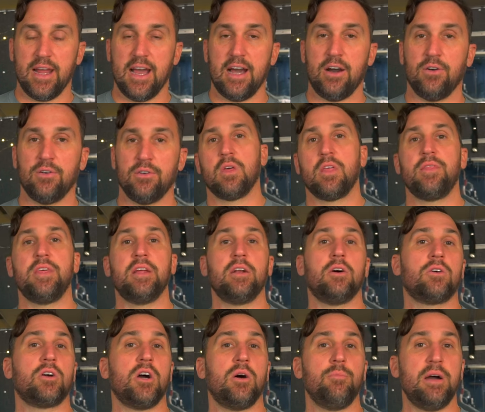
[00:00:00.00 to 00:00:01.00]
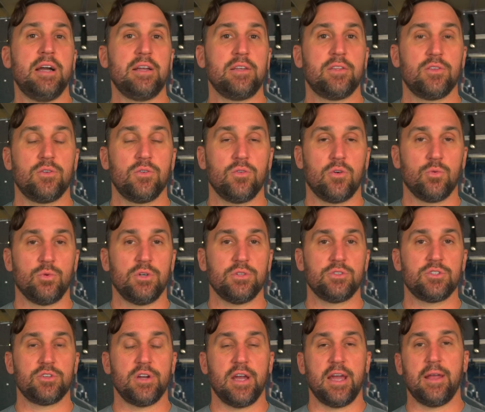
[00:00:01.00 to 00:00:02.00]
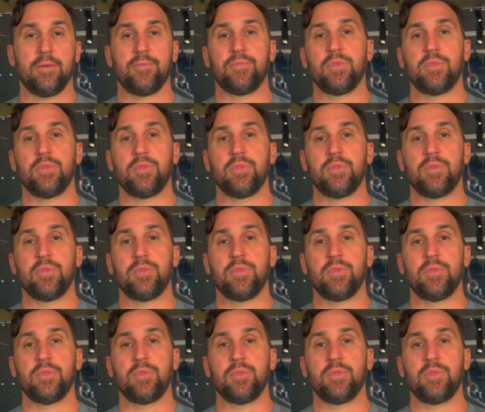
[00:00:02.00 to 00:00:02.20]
out, then I'll come back to the Norwell tray.